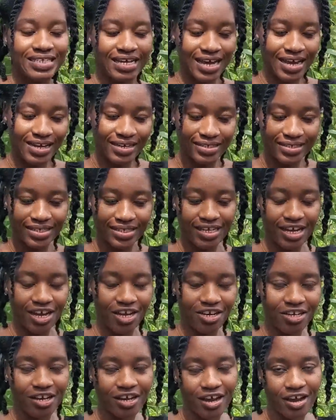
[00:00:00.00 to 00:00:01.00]
The
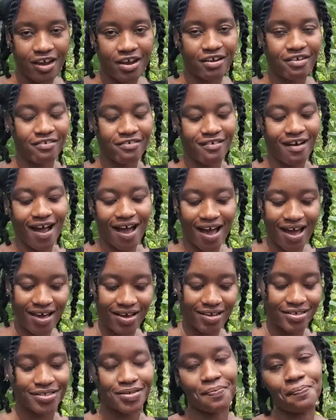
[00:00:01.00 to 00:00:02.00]
skin care,
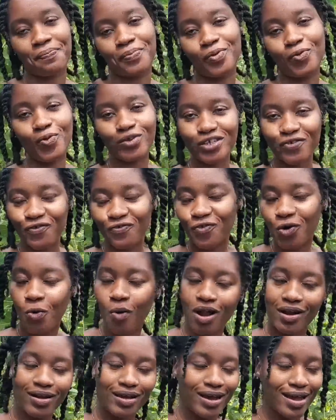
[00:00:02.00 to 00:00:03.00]
right. Beautiful. If you
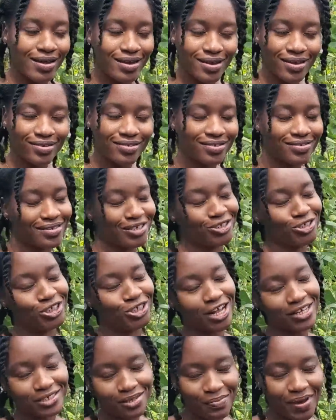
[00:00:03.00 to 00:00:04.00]
want ladies,
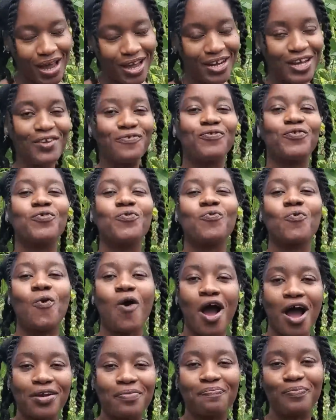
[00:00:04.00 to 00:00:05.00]
gentlemen, if you
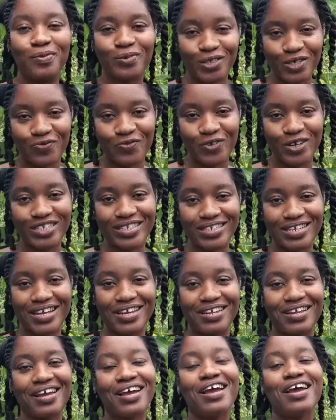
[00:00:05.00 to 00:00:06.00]
want beautiful
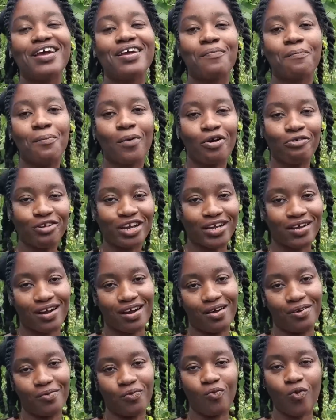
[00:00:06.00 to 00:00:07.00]
skin,
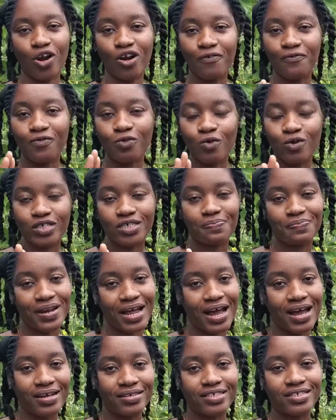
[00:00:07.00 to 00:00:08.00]
Moringa, one of those
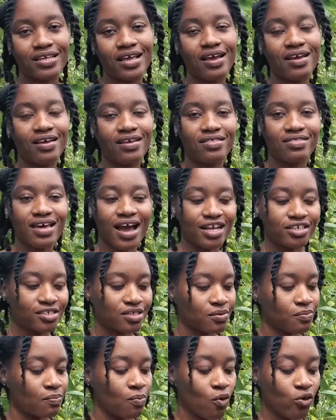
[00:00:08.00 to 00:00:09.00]
plants that
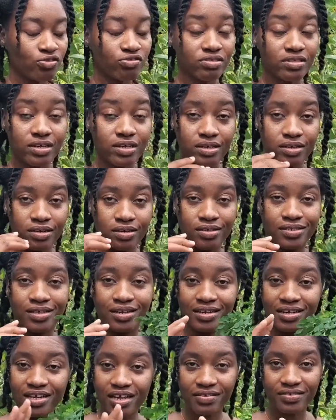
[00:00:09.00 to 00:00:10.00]
both the
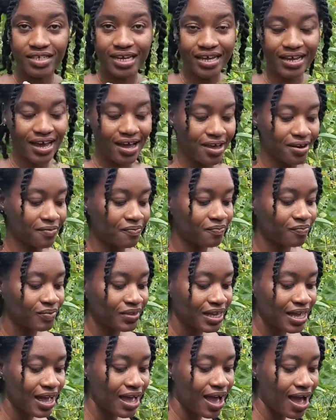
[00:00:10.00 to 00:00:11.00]
leaves again
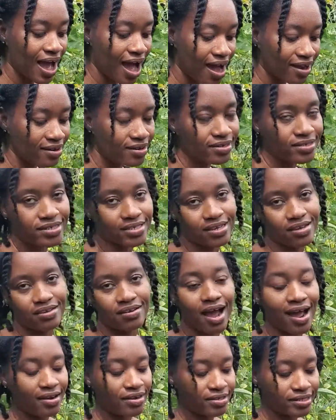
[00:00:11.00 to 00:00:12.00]
and the skin and the